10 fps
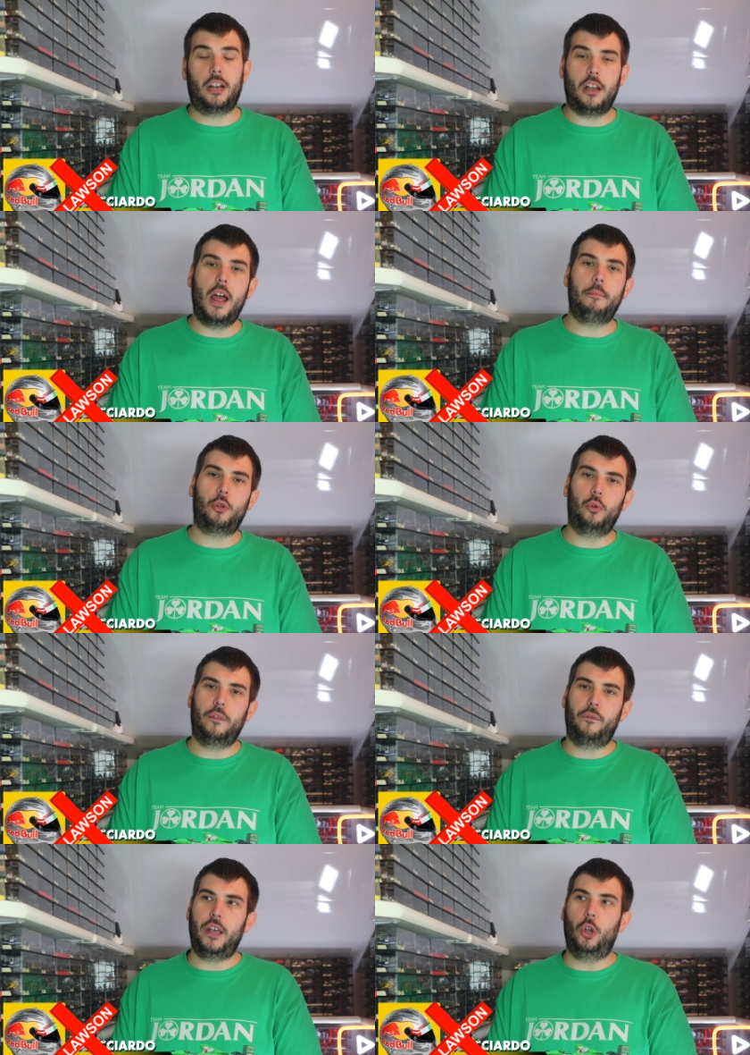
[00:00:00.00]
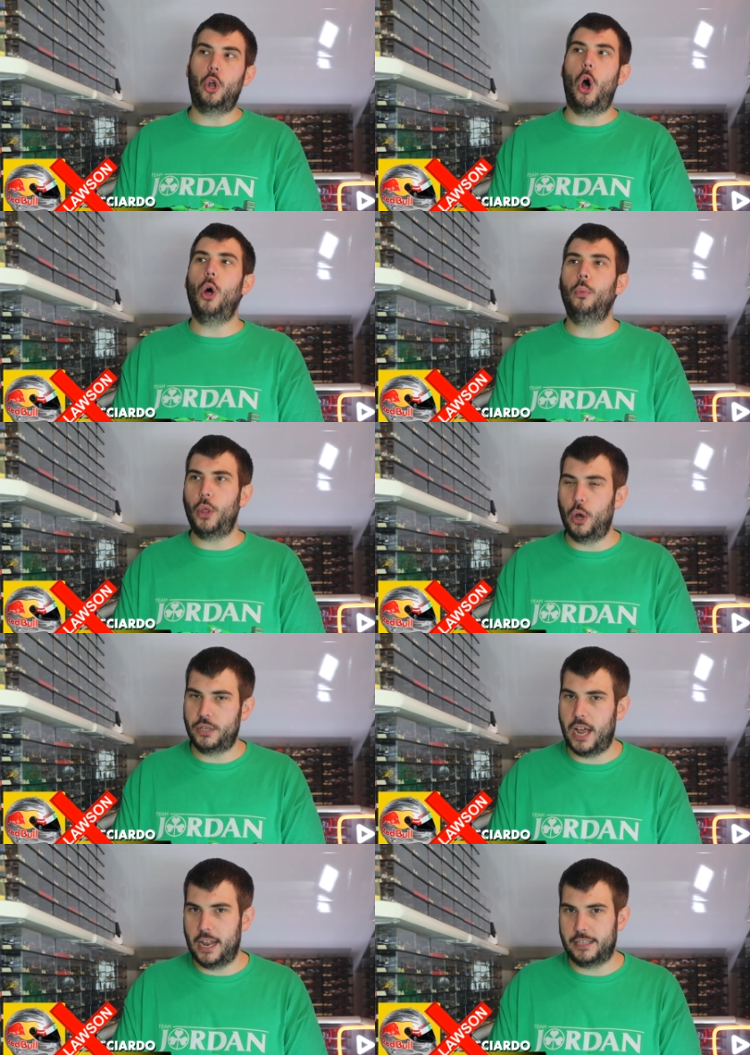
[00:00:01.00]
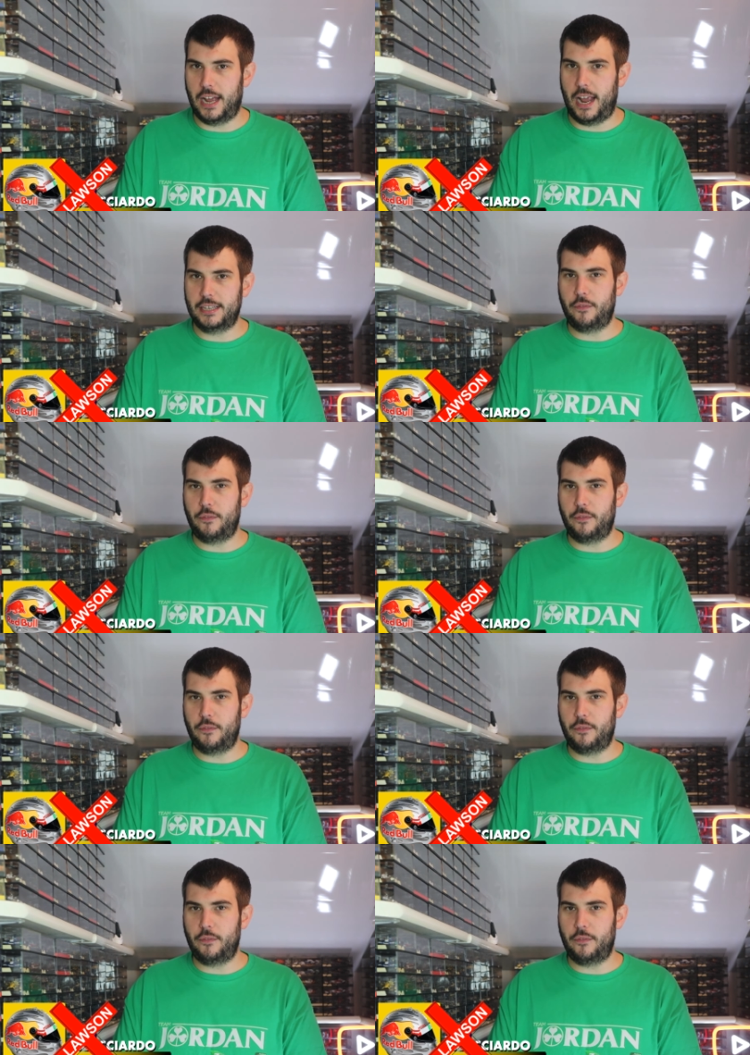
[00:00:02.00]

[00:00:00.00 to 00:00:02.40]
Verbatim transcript: climb through the field on those hard tyres.